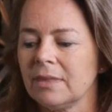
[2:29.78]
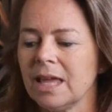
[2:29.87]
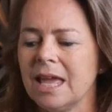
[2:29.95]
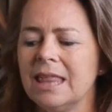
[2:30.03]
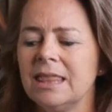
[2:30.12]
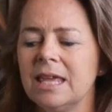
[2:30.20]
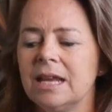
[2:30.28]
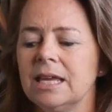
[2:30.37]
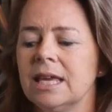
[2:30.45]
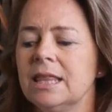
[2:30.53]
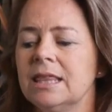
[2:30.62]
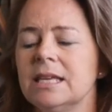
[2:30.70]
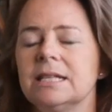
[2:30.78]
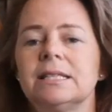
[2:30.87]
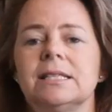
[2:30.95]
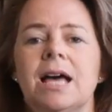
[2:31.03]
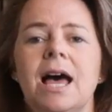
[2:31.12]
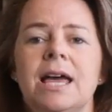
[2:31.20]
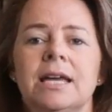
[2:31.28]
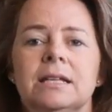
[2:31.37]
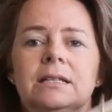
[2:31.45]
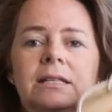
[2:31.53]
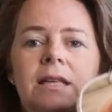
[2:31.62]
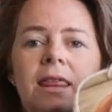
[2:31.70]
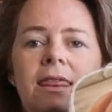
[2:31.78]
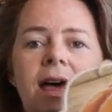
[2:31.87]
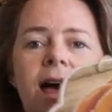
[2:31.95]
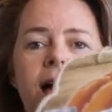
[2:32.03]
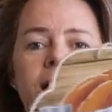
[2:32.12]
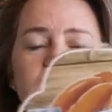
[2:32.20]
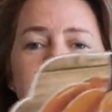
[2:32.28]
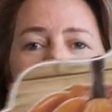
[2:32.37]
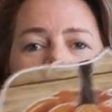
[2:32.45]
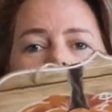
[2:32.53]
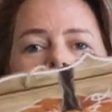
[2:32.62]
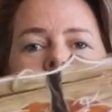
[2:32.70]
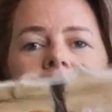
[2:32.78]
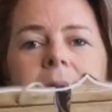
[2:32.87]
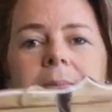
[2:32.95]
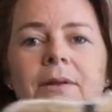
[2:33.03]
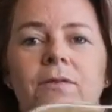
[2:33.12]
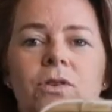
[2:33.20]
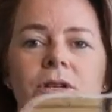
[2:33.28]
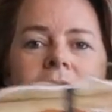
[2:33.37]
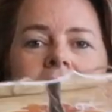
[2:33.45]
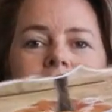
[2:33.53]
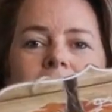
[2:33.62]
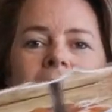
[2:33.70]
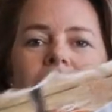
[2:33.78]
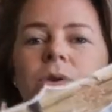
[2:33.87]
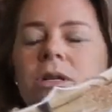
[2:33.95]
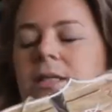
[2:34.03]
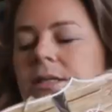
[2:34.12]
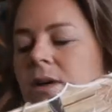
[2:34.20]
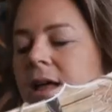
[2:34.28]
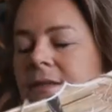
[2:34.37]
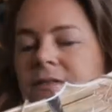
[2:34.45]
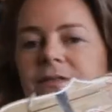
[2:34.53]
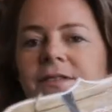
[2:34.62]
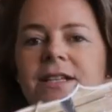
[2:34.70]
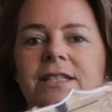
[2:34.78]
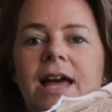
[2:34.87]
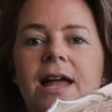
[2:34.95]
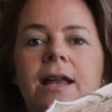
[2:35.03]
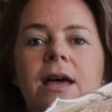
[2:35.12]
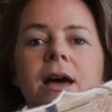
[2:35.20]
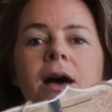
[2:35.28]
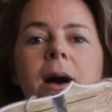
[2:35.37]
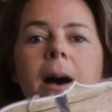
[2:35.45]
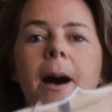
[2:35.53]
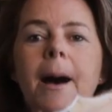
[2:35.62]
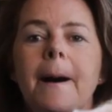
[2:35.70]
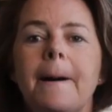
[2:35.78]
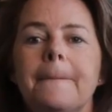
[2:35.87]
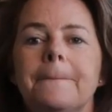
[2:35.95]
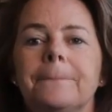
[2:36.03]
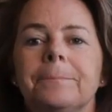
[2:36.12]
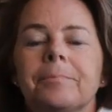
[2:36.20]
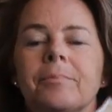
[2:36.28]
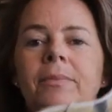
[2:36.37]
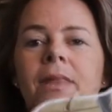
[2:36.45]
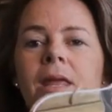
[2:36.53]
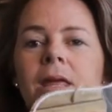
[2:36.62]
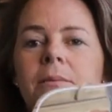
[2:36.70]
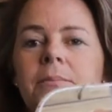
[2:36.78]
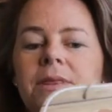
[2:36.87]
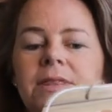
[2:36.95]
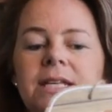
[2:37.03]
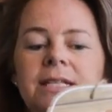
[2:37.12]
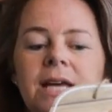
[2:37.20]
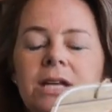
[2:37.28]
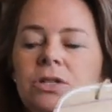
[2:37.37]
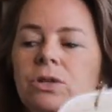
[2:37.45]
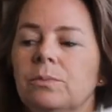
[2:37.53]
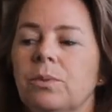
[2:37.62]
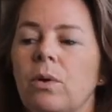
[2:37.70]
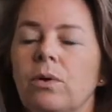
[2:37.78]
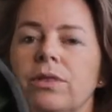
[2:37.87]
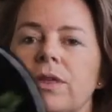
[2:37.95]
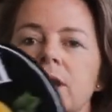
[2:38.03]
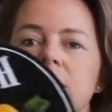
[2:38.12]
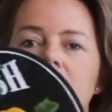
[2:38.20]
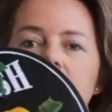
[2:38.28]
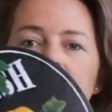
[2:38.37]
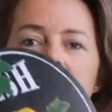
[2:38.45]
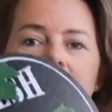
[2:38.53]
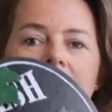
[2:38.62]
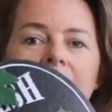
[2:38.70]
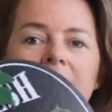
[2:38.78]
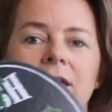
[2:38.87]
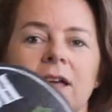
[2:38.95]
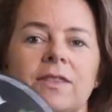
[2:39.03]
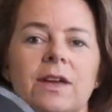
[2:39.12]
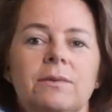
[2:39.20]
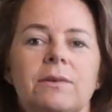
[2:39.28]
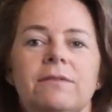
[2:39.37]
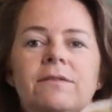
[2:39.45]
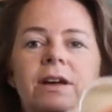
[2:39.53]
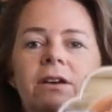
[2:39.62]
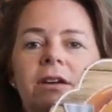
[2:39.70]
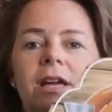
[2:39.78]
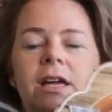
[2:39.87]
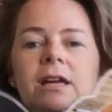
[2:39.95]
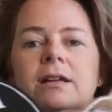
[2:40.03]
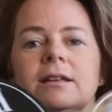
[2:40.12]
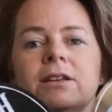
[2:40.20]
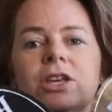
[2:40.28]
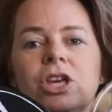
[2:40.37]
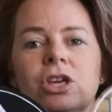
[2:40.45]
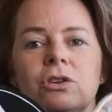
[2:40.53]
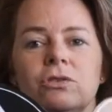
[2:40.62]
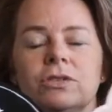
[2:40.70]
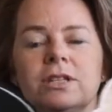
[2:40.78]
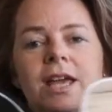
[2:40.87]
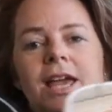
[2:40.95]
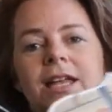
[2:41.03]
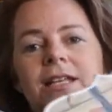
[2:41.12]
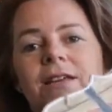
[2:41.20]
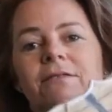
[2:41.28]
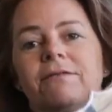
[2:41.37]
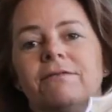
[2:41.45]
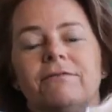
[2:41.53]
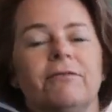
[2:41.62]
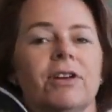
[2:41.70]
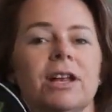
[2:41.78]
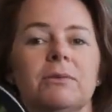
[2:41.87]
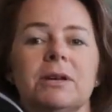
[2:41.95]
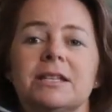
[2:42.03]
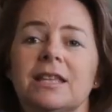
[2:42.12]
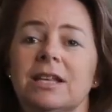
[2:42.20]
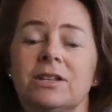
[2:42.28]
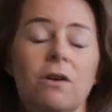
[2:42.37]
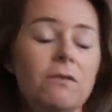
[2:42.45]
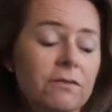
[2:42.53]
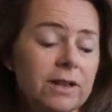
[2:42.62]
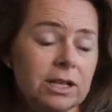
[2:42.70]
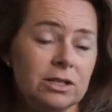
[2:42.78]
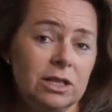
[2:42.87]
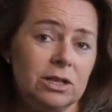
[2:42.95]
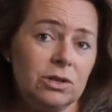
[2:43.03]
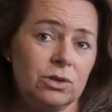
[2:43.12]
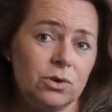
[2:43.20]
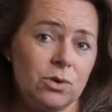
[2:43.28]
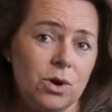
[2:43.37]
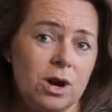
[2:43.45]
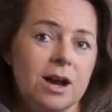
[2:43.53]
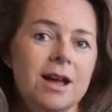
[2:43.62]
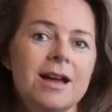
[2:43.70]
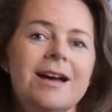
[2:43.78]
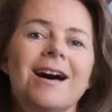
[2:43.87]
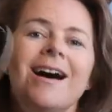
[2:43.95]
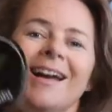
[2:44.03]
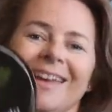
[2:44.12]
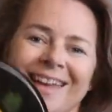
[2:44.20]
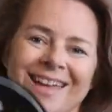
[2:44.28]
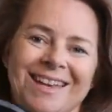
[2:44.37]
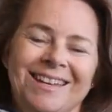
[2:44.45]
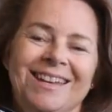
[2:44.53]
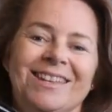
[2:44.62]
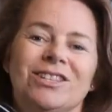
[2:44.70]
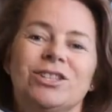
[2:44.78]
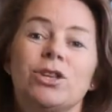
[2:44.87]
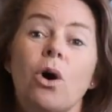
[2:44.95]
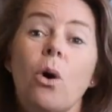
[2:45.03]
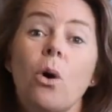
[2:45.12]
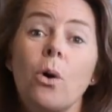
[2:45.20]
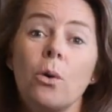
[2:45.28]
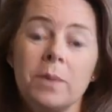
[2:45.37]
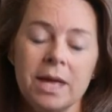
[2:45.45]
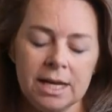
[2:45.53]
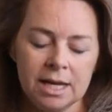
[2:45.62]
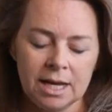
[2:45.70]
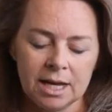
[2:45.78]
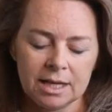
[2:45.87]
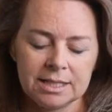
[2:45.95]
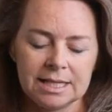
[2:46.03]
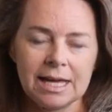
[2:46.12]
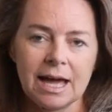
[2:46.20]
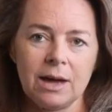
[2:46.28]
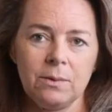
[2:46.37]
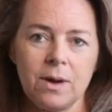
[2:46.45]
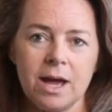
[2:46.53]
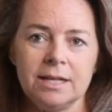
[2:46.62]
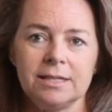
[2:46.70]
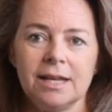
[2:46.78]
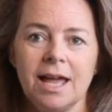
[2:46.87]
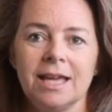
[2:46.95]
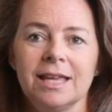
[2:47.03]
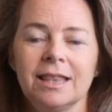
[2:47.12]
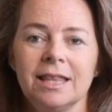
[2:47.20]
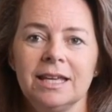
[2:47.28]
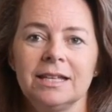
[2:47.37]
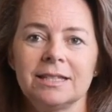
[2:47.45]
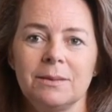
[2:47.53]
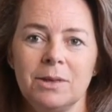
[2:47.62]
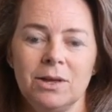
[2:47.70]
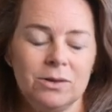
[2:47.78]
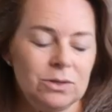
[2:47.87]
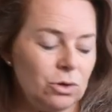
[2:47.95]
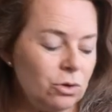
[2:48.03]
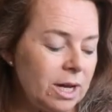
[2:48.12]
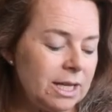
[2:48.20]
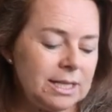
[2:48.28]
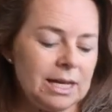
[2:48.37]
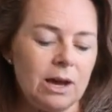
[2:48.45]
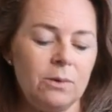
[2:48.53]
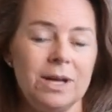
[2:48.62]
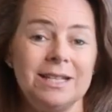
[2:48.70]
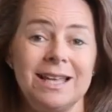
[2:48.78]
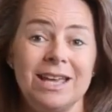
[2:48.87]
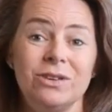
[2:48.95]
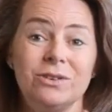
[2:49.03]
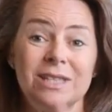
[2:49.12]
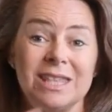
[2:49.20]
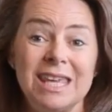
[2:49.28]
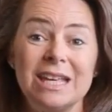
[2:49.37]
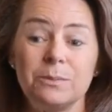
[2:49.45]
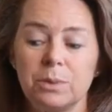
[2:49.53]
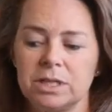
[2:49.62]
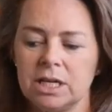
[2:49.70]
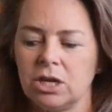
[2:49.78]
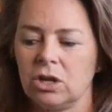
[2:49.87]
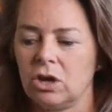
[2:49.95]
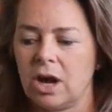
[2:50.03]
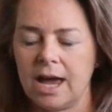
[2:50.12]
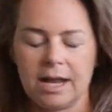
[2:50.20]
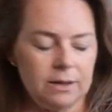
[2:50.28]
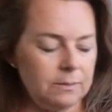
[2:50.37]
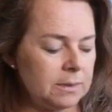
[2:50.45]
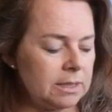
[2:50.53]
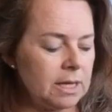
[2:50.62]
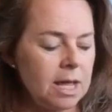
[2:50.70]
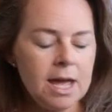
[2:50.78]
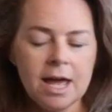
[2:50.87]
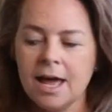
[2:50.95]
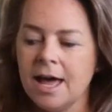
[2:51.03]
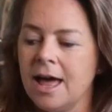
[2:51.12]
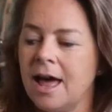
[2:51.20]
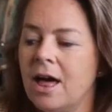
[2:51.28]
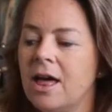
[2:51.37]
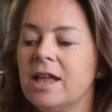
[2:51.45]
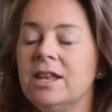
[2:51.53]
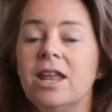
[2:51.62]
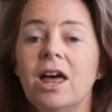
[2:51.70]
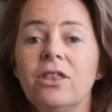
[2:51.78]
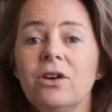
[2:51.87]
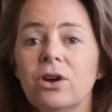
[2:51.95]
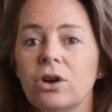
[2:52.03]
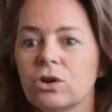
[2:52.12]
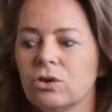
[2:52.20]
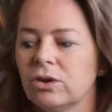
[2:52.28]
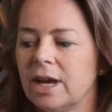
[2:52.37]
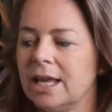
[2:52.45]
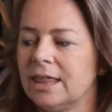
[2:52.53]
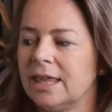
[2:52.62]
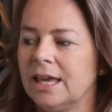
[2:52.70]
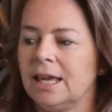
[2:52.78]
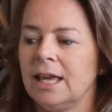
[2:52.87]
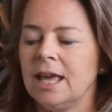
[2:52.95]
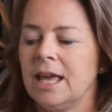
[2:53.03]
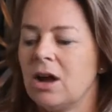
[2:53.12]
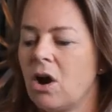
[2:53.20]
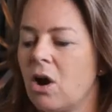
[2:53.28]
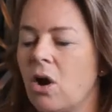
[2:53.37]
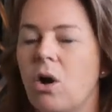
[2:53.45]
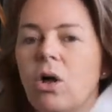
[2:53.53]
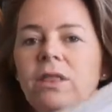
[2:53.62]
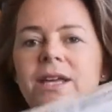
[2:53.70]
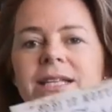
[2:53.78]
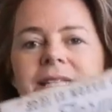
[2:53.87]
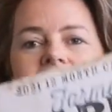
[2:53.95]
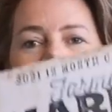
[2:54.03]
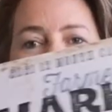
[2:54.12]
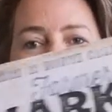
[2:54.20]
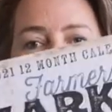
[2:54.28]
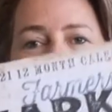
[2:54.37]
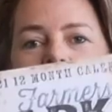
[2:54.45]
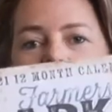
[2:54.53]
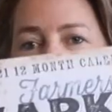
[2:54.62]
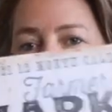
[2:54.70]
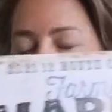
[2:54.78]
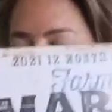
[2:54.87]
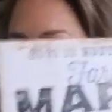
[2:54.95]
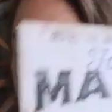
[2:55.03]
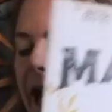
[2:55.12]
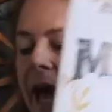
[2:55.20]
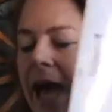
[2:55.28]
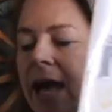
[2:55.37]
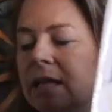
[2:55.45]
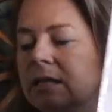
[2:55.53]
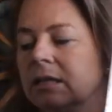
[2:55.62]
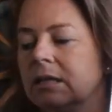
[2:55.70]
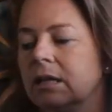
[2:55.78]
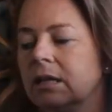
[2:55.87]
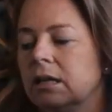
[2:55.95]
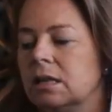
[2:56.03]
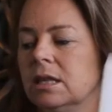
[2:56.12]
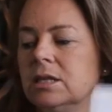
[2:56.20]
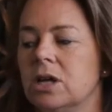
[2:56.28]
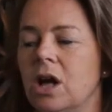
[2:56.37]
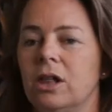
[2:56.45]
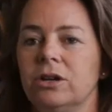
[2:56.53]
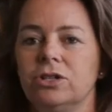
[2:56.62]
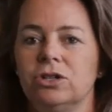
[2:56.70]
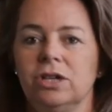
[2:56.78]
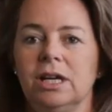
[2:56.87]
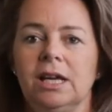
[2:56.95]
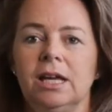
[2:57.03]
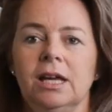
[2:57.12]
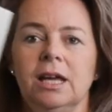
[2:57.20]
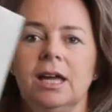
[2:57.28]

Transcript: And then again, these signs that, and of course it's backwards, so I'll have to fix that. But these signs are both $1, and I thought they were very cute. And if for any reason they don't fit into the decor, again, so many DIYs, and I can link some of those great DIYs that use these particular items. Another great thing are all these calendars at the Dollar Tree